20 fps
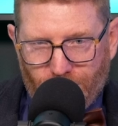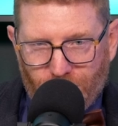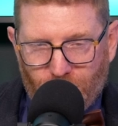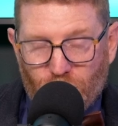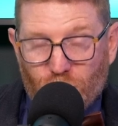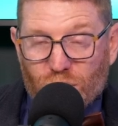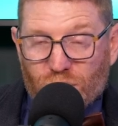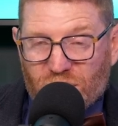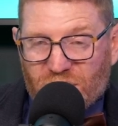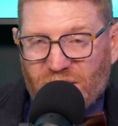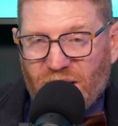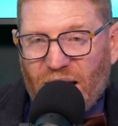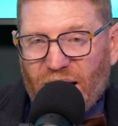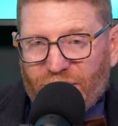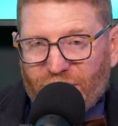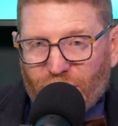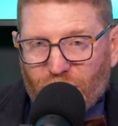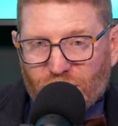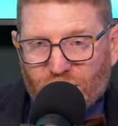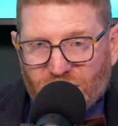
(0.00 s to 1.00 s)
Your
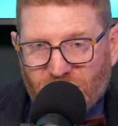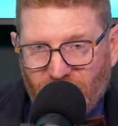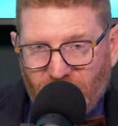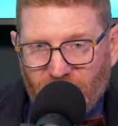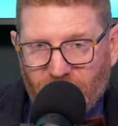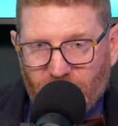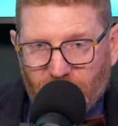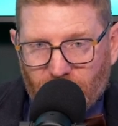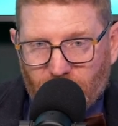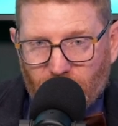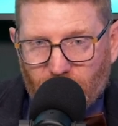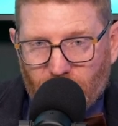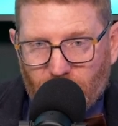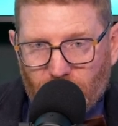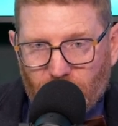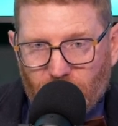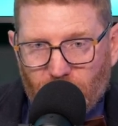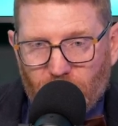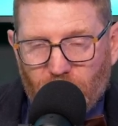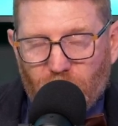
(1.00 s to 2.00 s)
staff are saying,
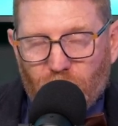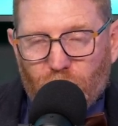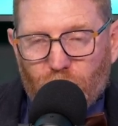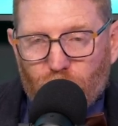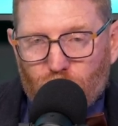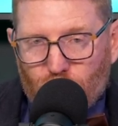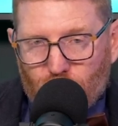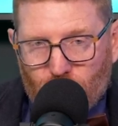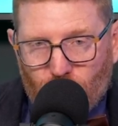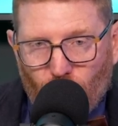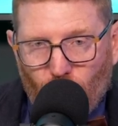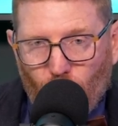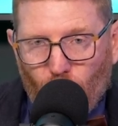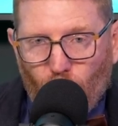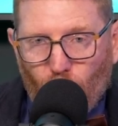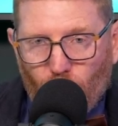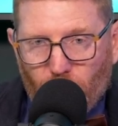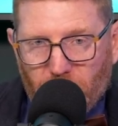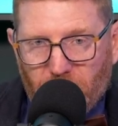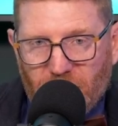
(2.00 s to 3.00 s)

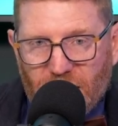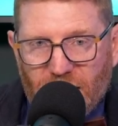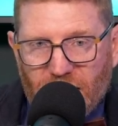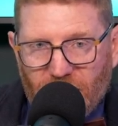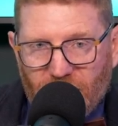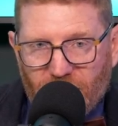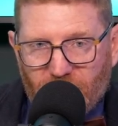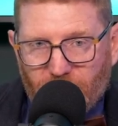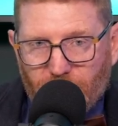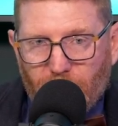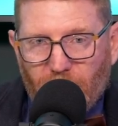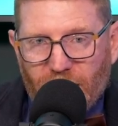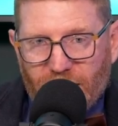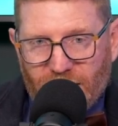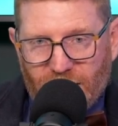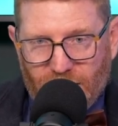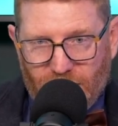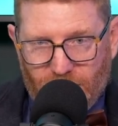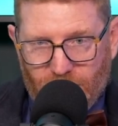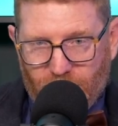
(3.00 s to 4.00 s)
"Show me the
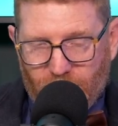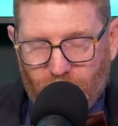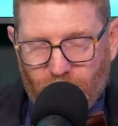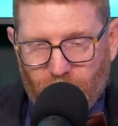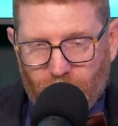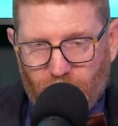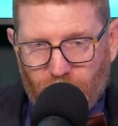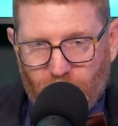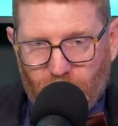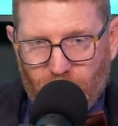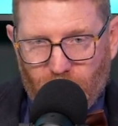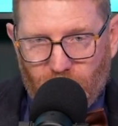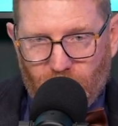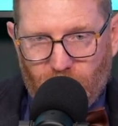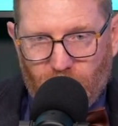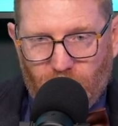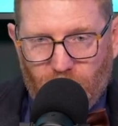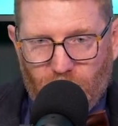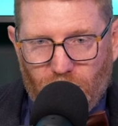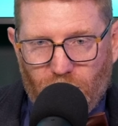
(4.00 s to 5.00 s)
money."
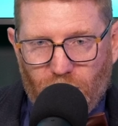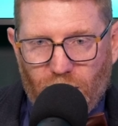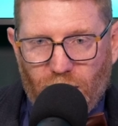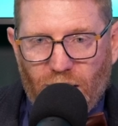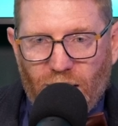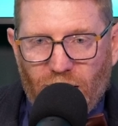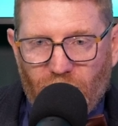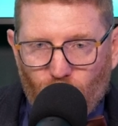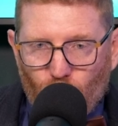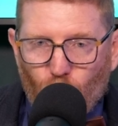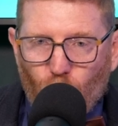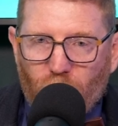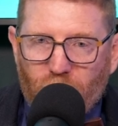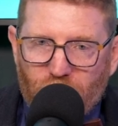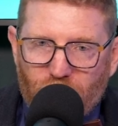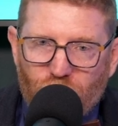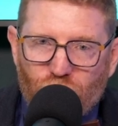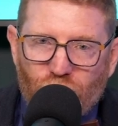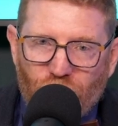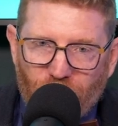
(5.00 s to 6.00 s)
And what
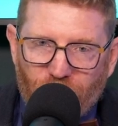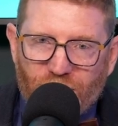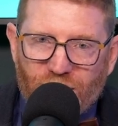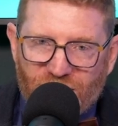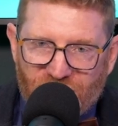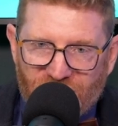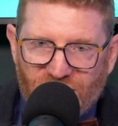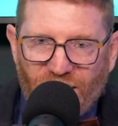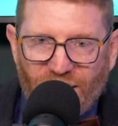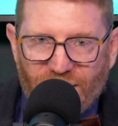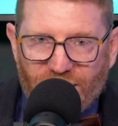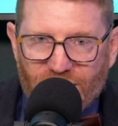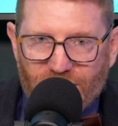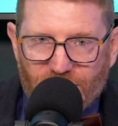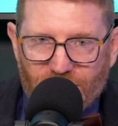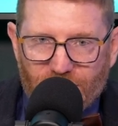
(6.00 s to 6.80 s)
did Jerry say?